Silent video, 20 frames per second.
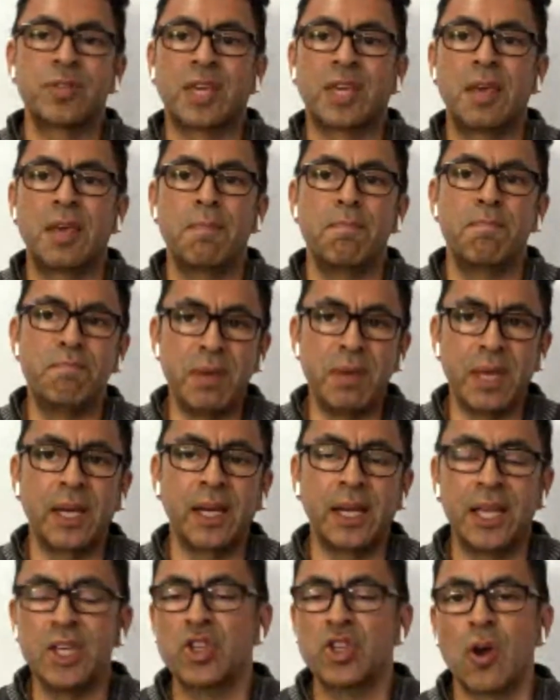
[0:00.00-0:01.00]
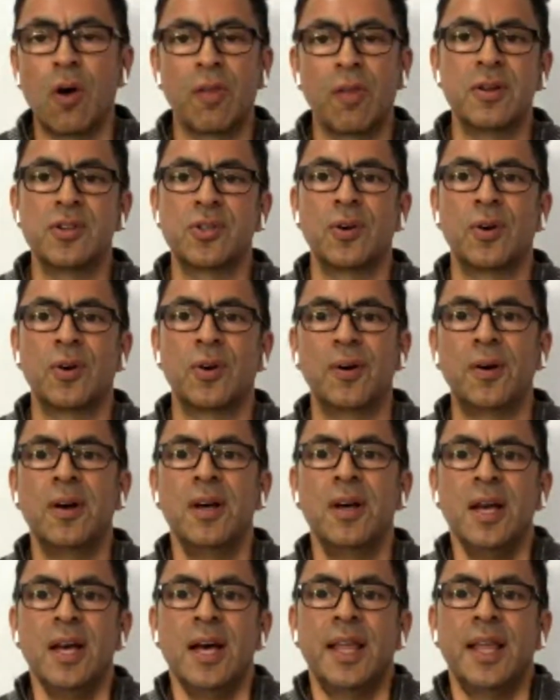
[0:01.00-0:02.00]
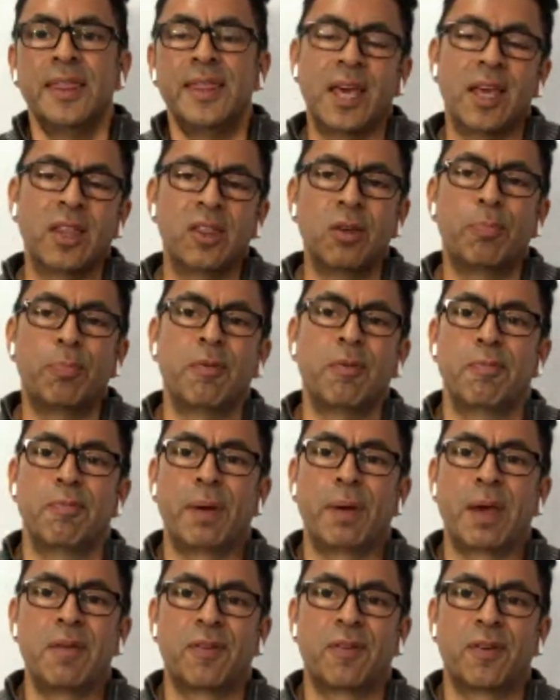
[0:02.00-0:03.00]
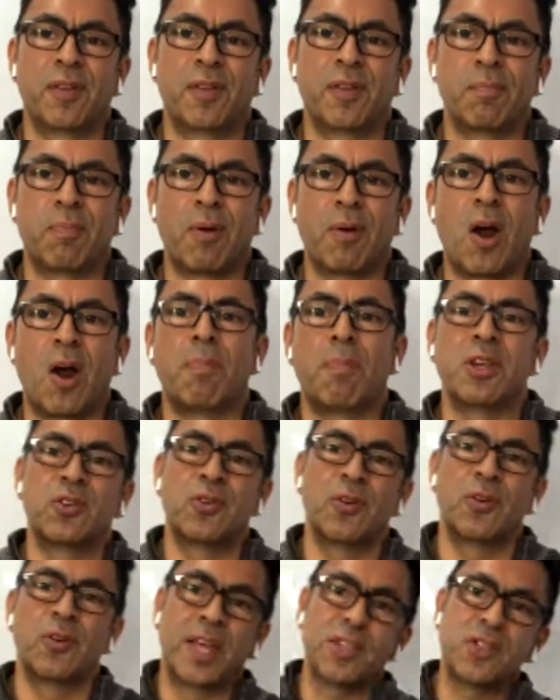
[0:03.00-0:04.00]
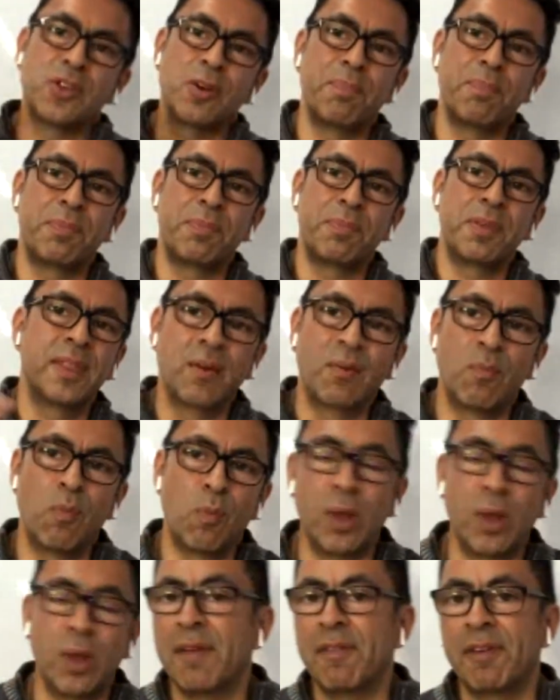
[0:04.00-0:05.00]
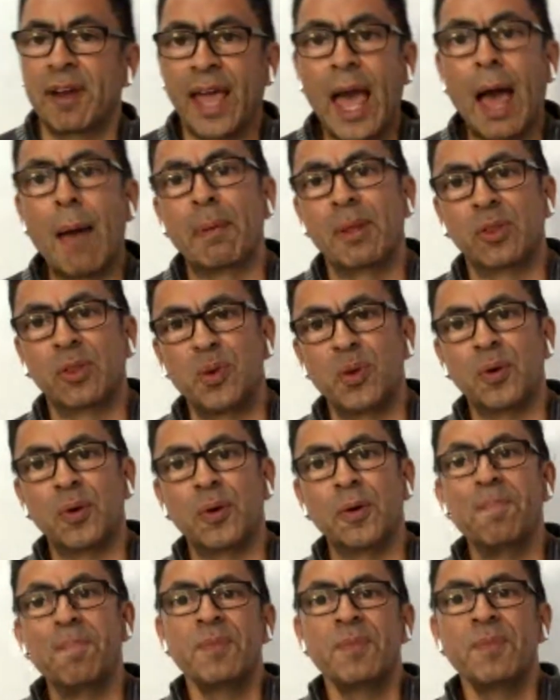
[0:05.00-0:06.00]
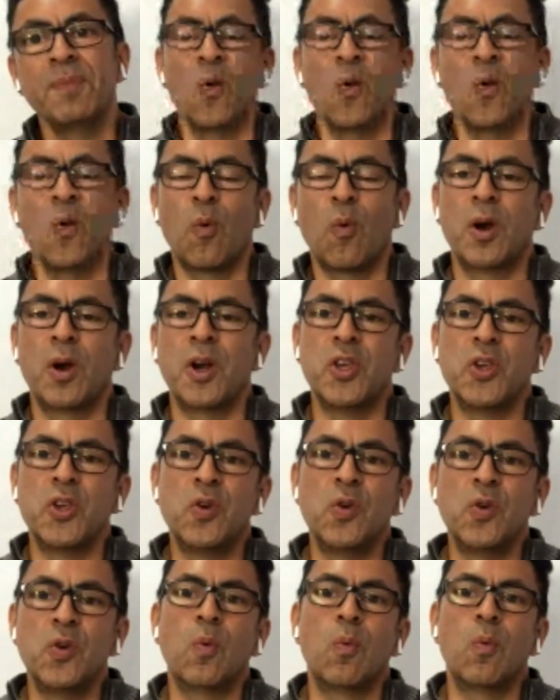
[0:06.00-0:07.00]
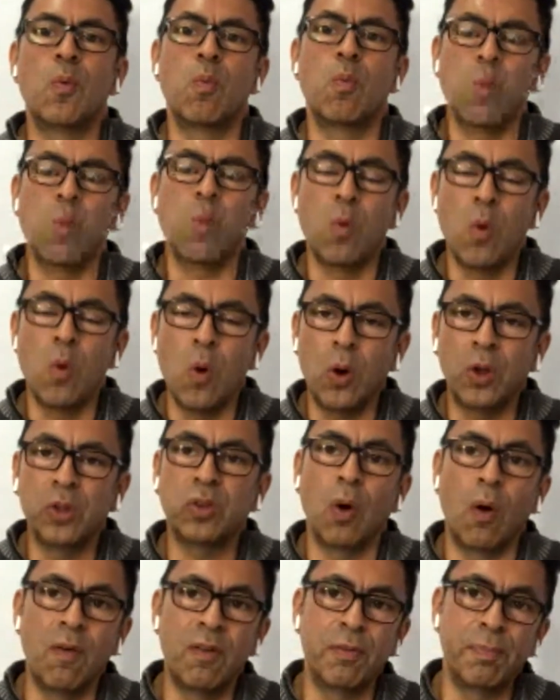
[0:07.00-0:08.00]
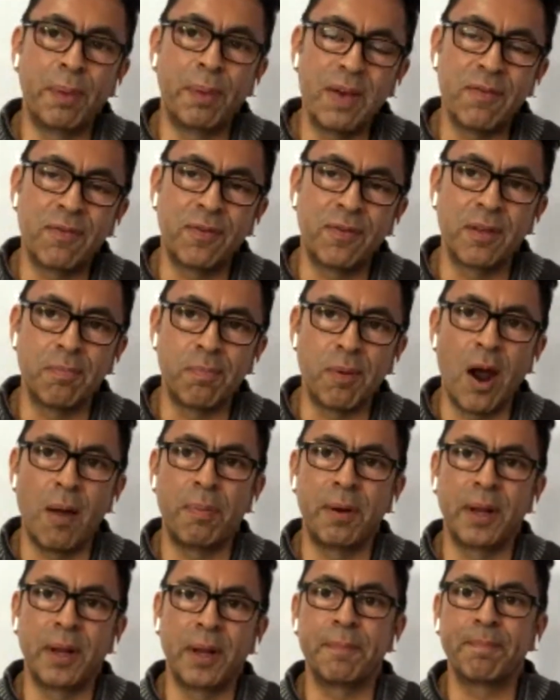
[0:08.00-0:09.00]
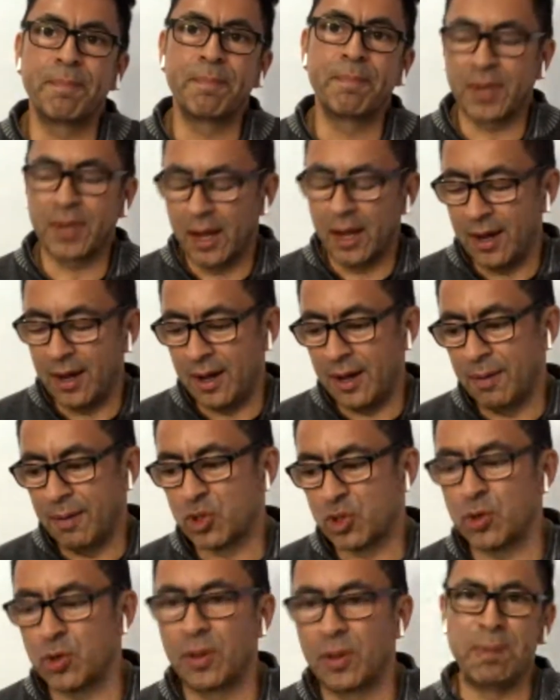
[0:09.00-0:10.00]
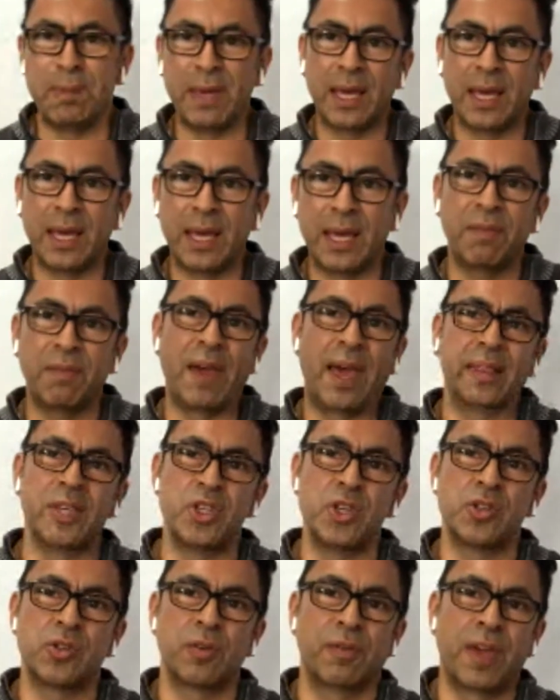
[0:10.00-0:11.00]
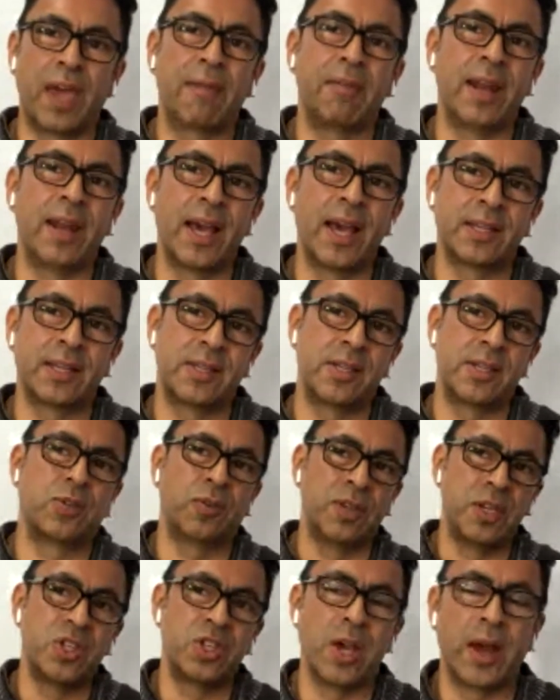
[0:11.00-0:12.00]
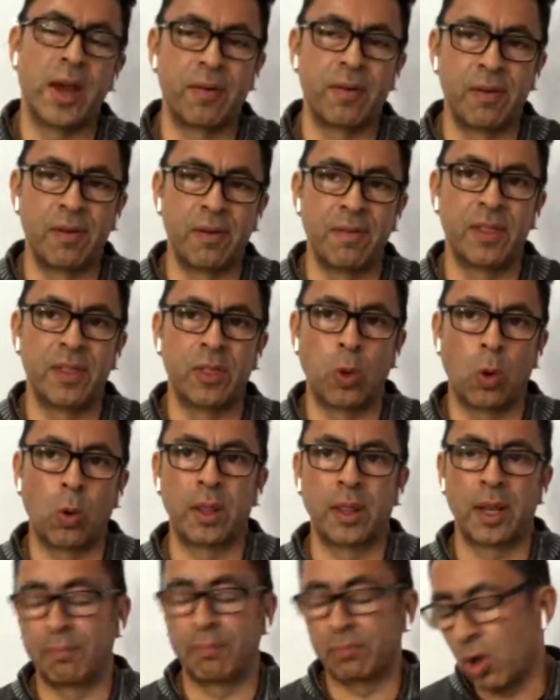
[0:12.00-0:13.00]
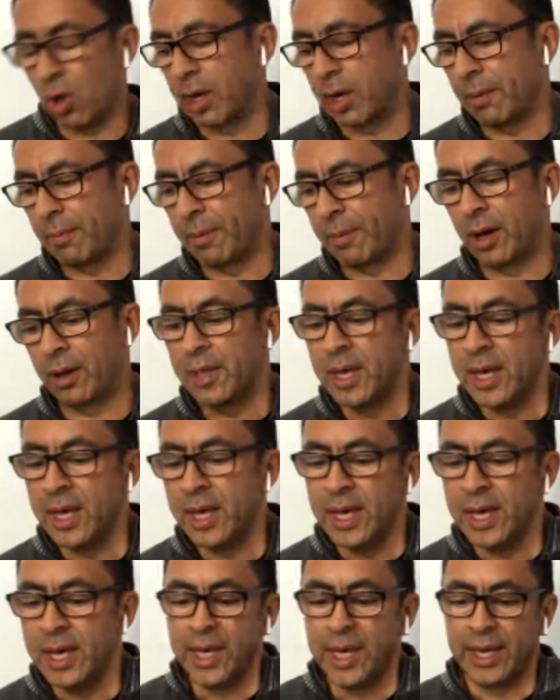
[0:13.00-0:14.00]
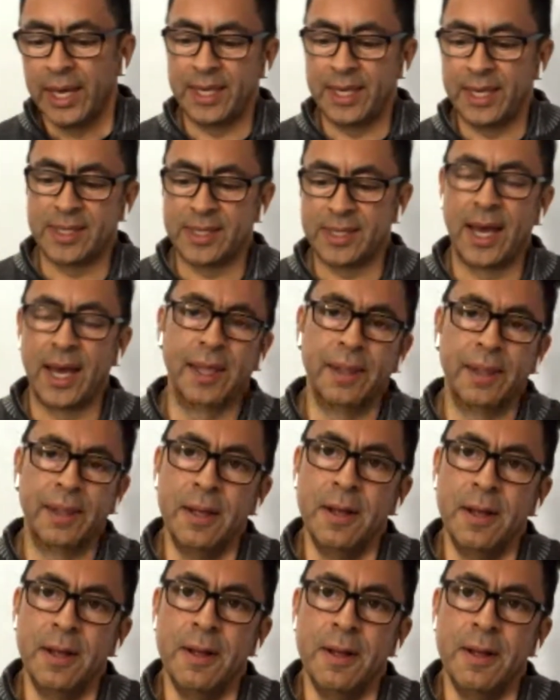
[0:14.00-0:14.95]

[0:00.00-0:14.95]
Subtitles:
keep bidding each other, so they end up overpaying for the property. So that's something that will never happen to you, where you won't overpay for the property. So the big advantages of having access to this shadow inventory that I'm talking about is that